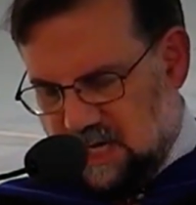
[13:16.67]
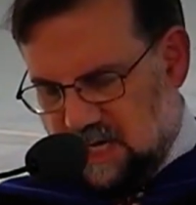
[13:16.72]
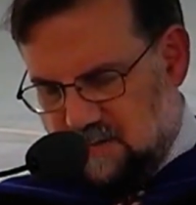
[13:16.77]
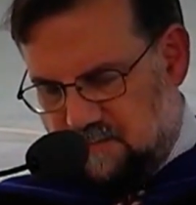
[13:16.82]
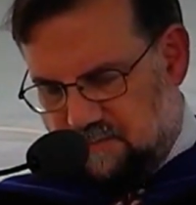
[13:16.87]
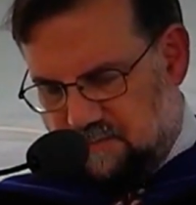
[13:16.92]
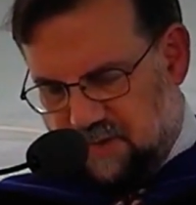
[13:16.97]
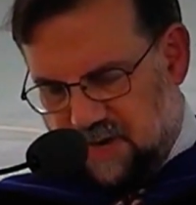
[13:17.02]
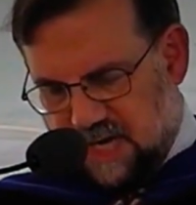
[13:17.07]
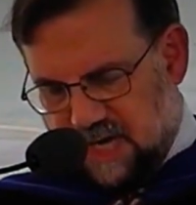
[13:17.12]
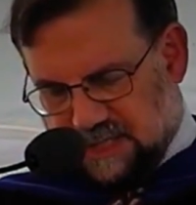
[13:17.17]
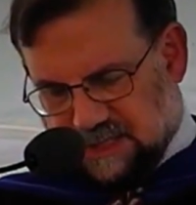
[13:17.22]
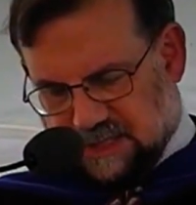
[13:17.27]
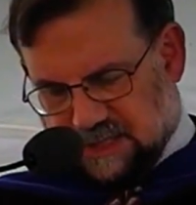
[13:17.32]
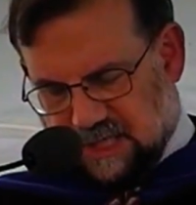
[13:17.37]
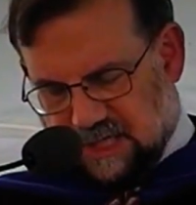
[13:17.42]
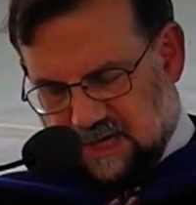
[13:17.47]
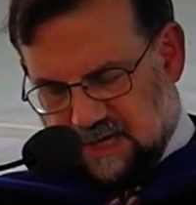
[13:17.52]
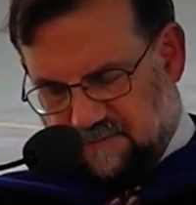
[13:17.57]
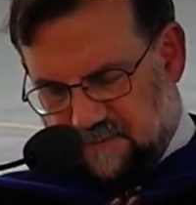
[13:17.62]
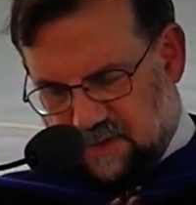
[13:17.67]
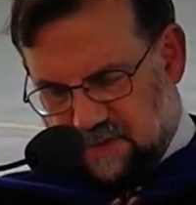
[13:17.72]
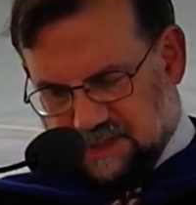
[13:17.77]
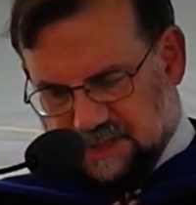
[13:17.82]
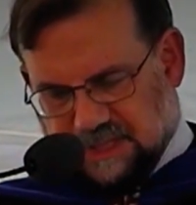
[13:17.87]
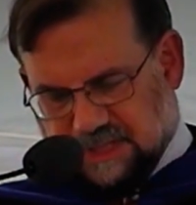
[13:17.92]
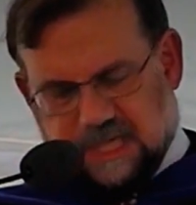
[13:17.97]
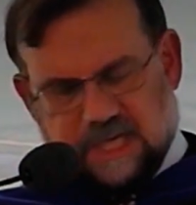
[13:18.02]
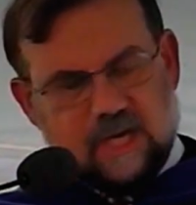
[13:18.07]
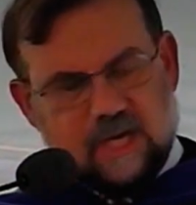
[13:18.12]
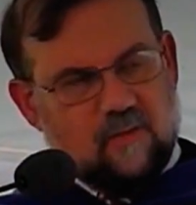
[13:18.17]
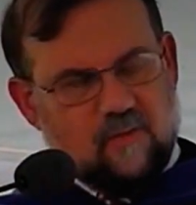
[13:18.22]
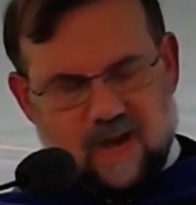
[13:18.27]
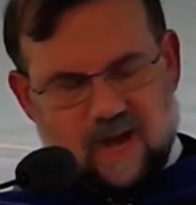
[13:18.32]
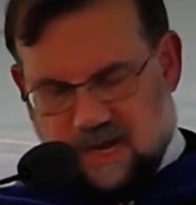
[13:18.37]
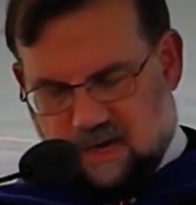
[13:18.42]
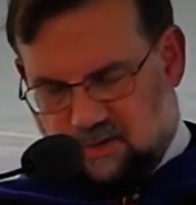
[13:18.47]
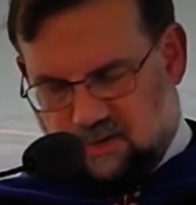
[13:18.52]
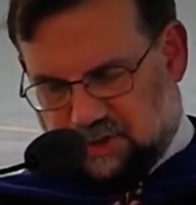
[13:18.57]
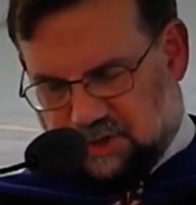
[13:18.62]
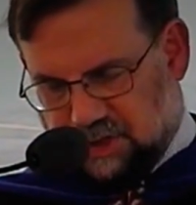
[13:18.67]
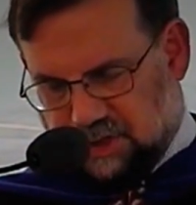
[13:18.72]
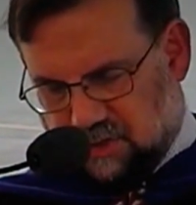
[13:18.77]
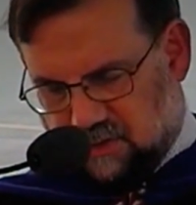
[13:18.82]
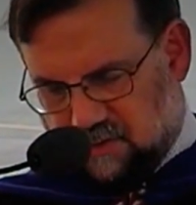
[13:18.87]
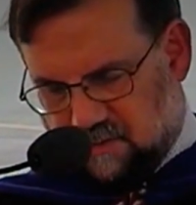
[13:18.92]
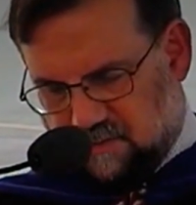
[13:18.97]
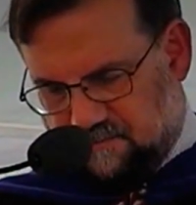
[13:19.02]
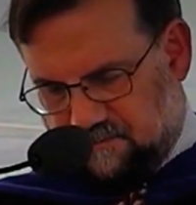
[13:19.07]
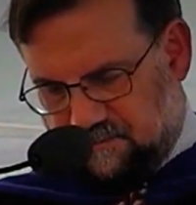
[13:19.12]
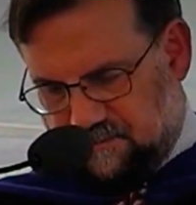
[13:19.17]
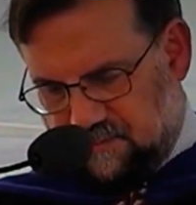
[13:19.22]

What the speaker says: Embrace the diversity around you.